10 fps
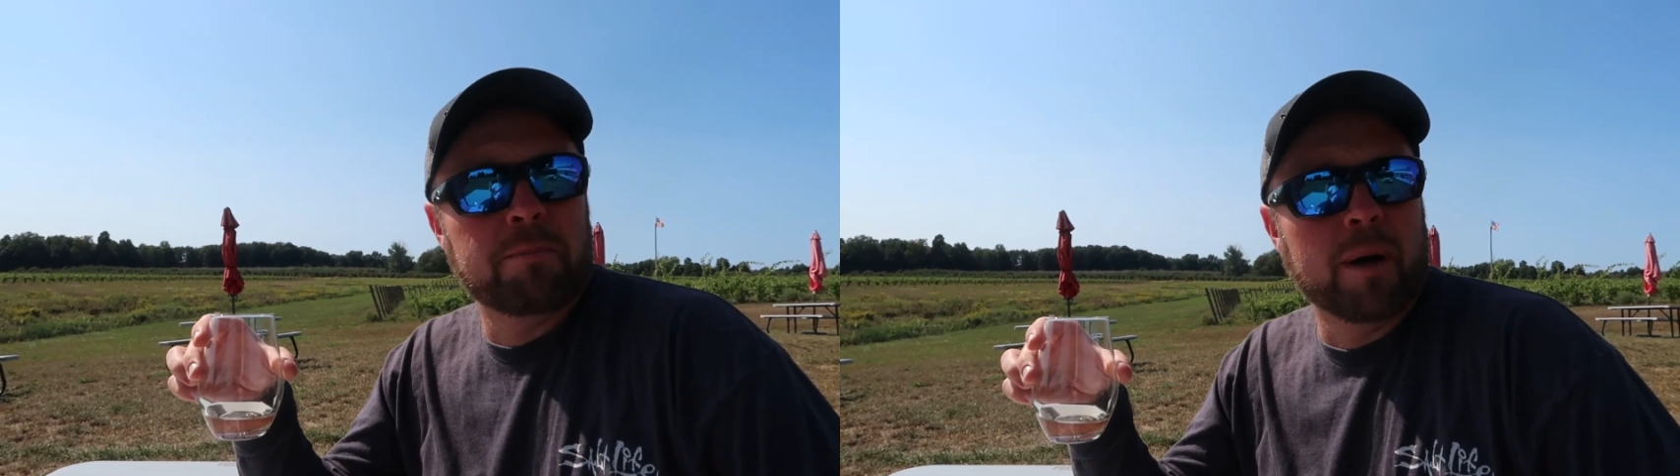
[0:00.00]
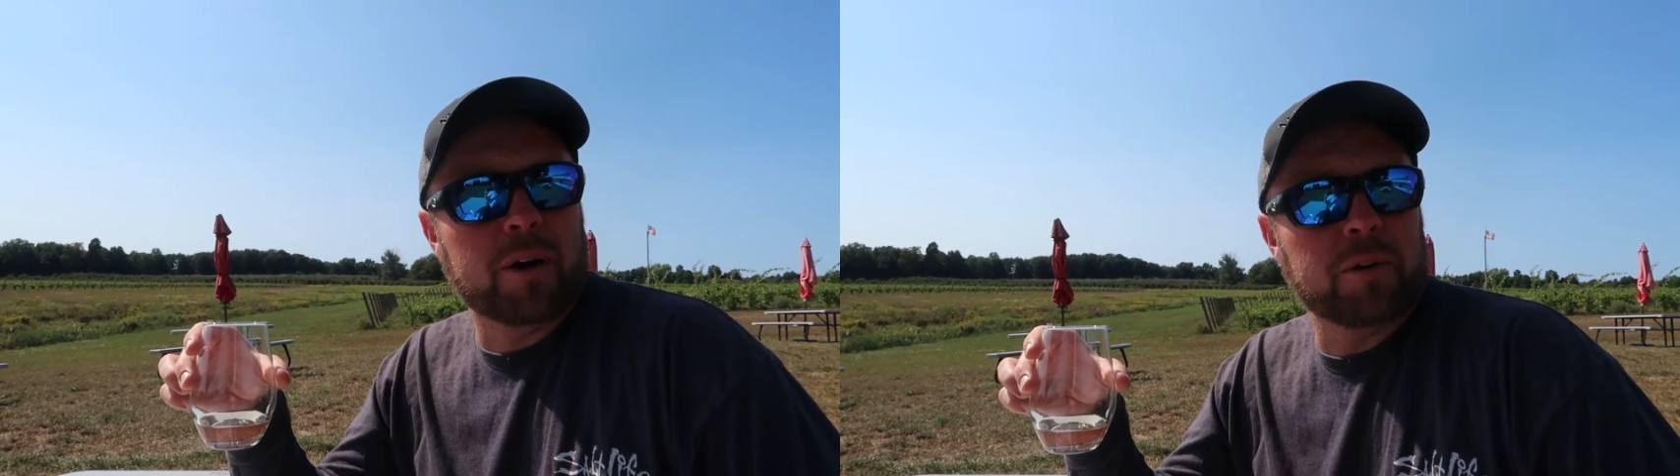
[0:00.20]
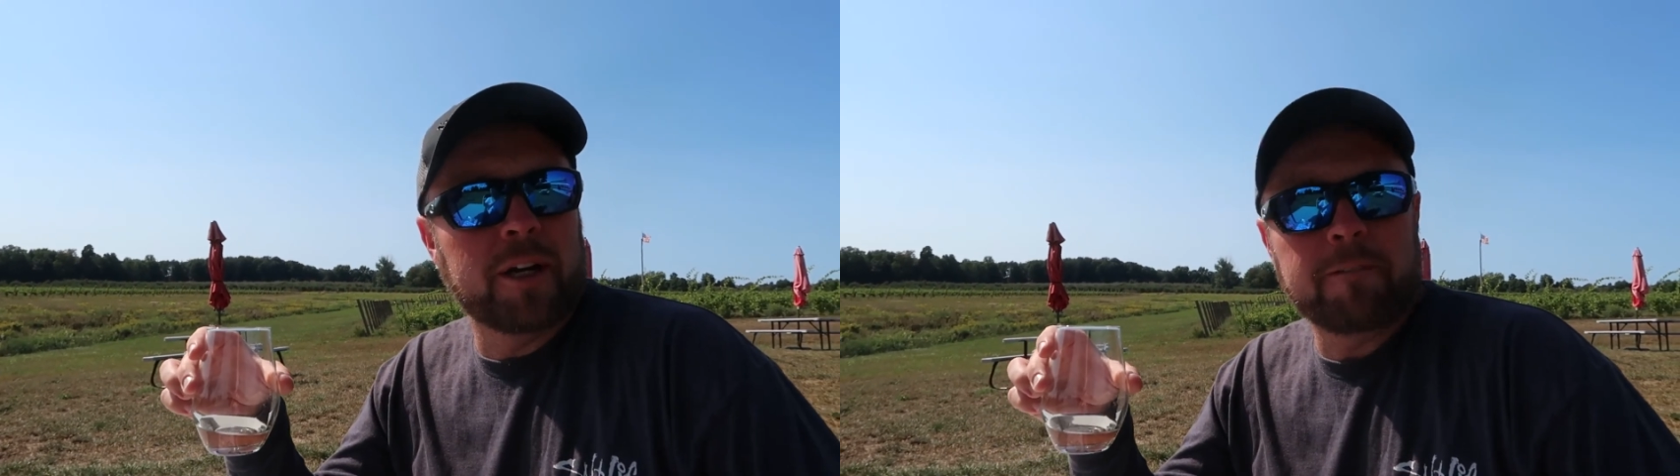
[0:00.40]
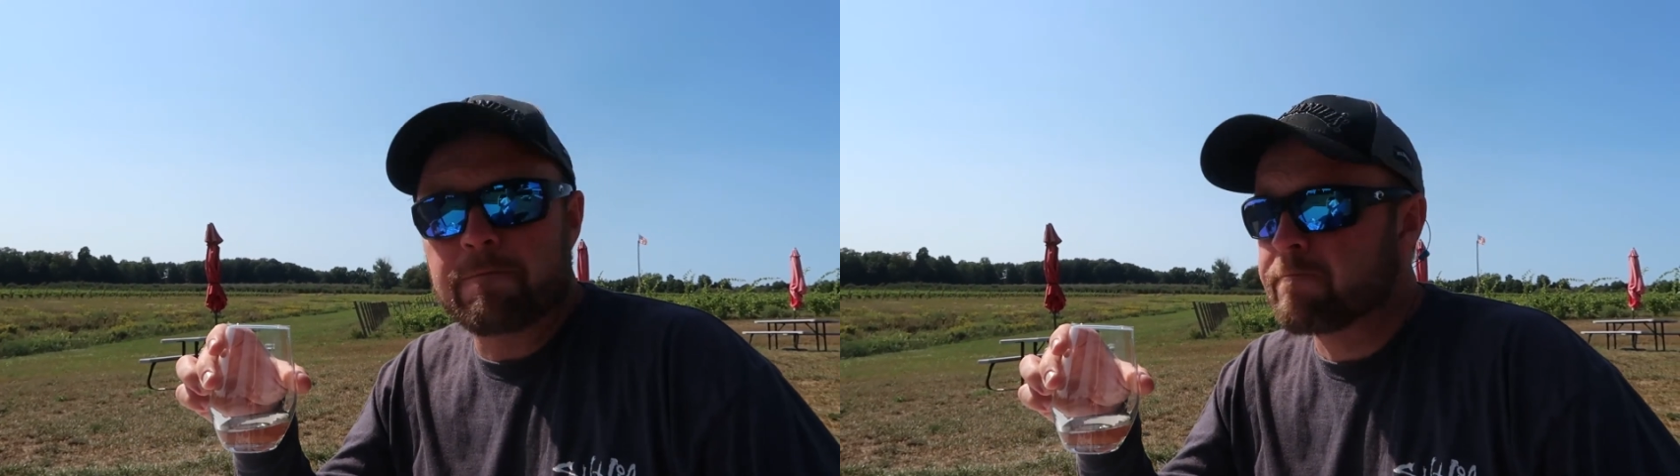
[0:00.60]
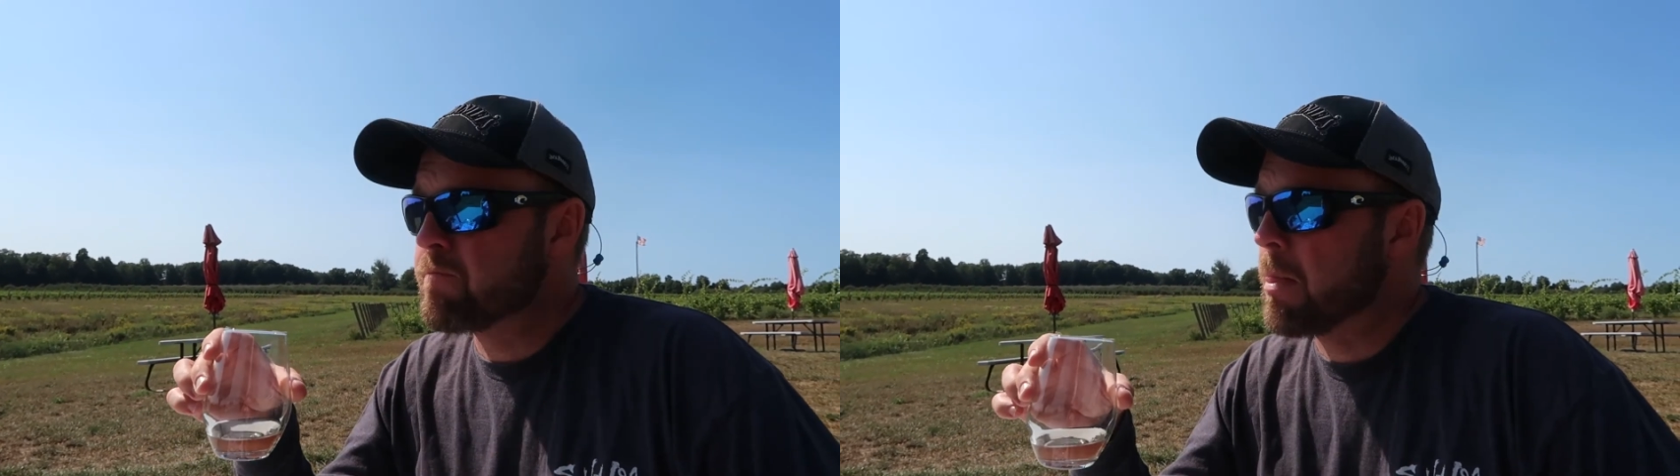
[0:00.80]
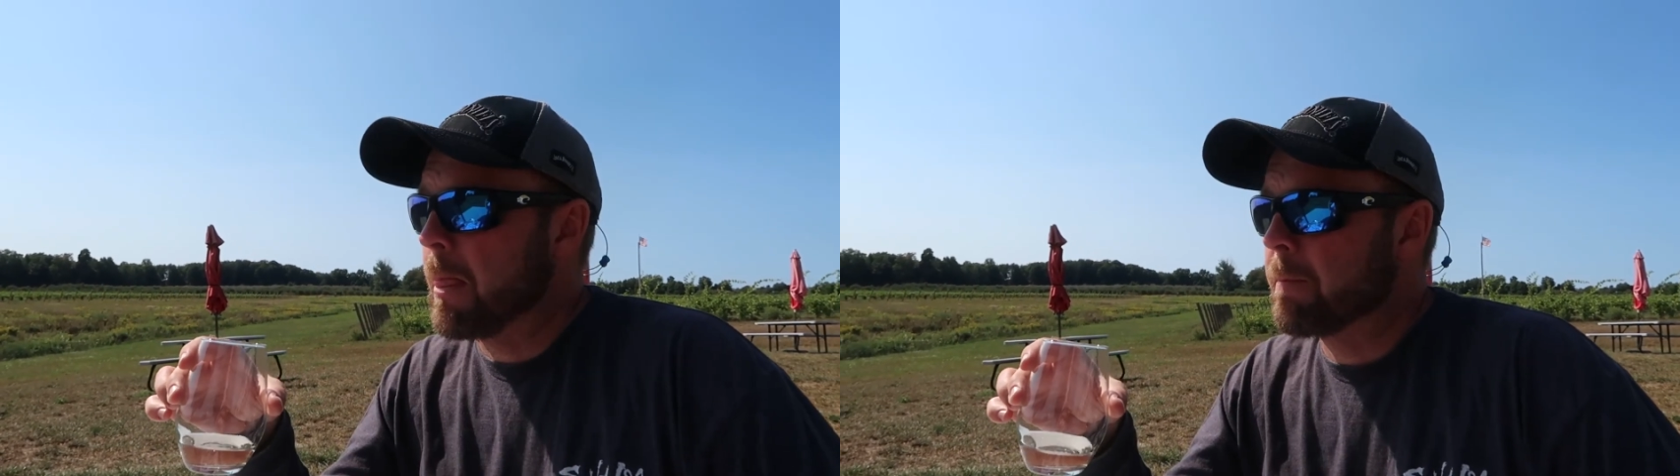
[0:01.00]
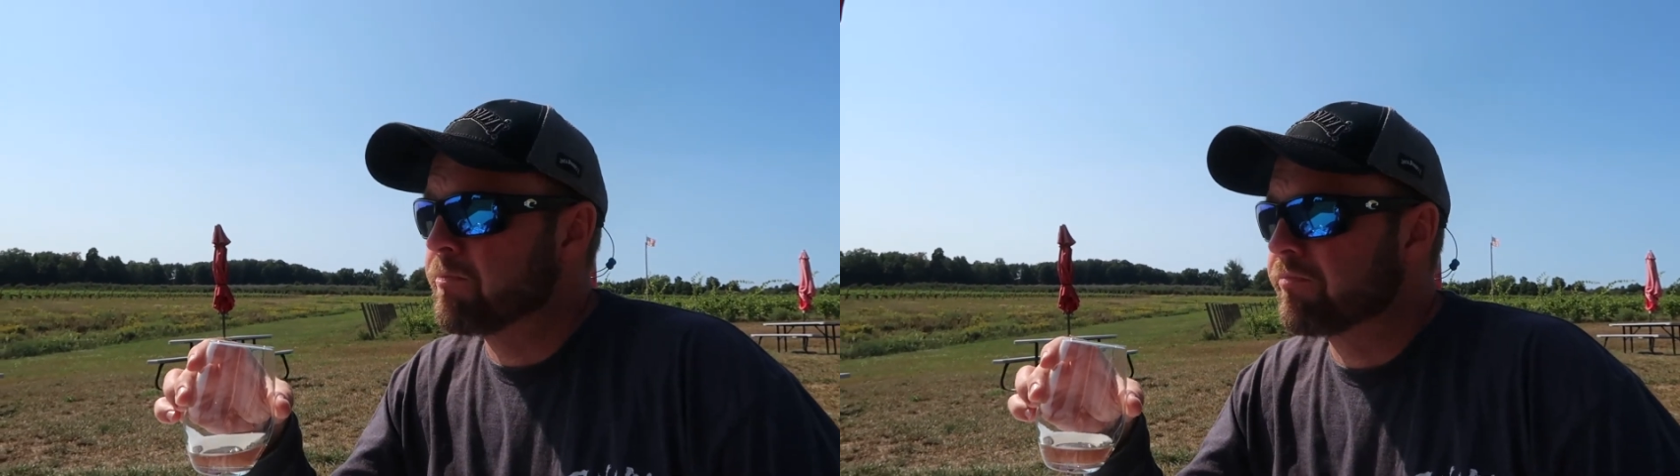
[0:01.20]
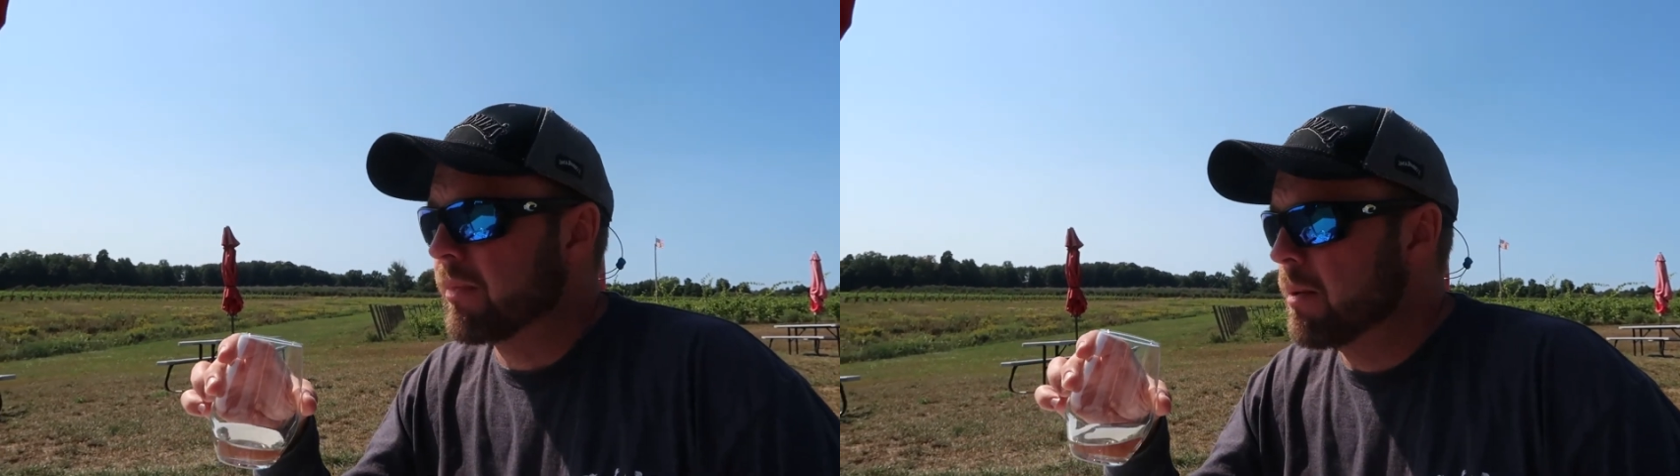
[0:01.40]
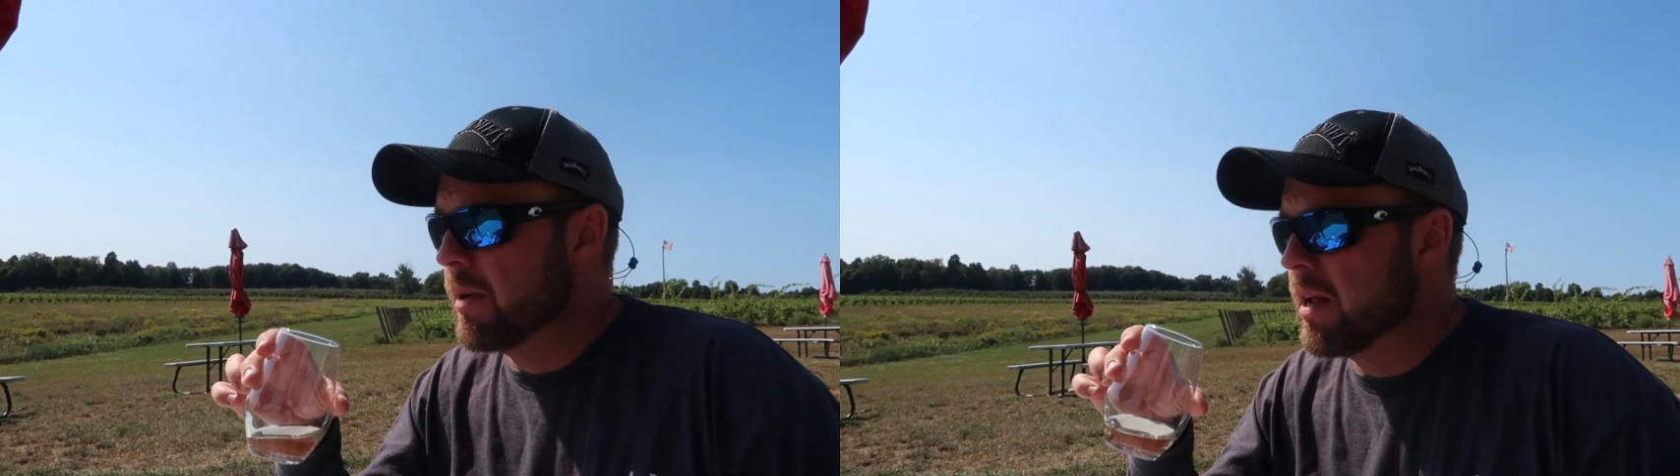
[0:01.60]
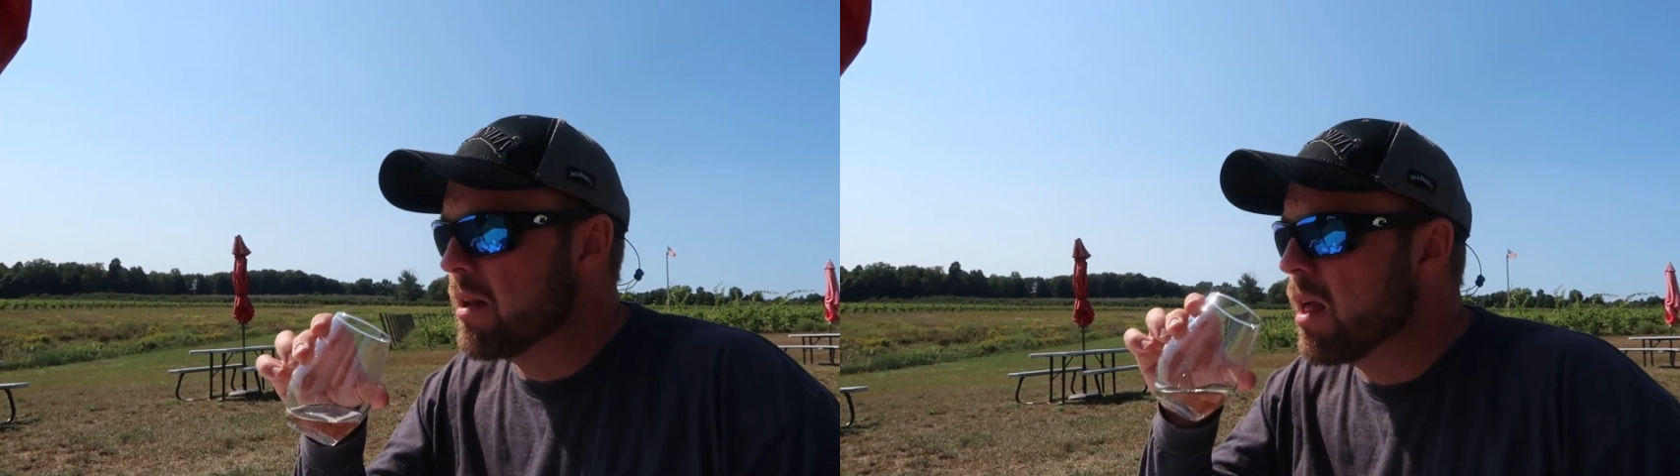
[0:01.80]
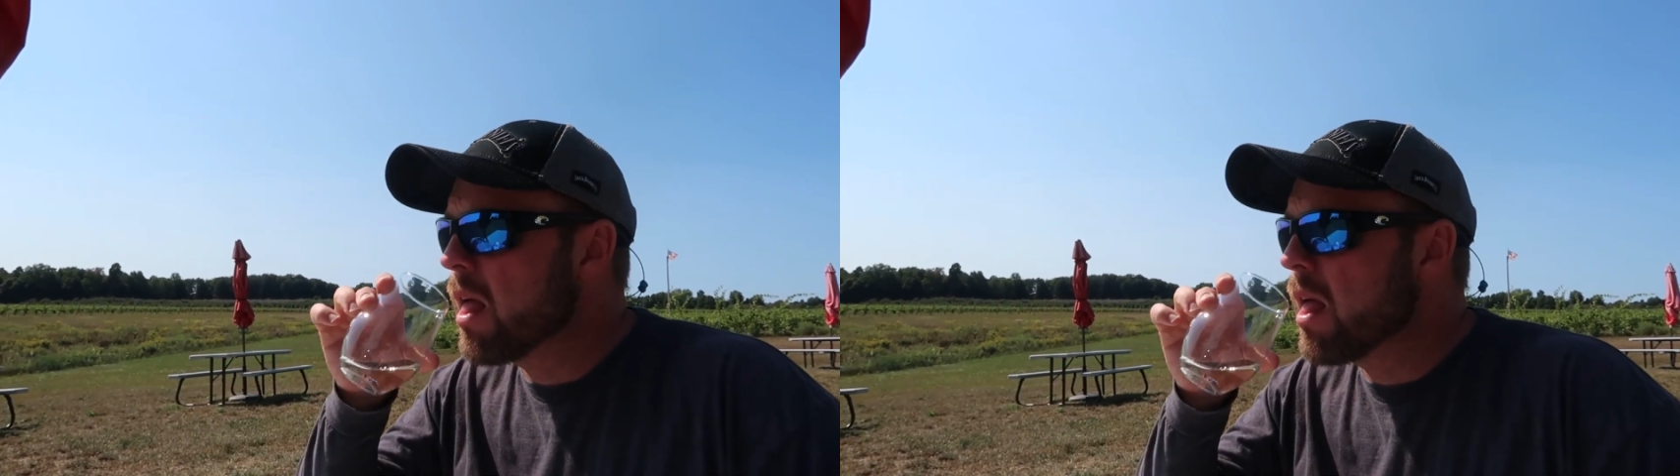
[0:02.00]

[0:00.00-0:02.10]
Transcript: buttery, but...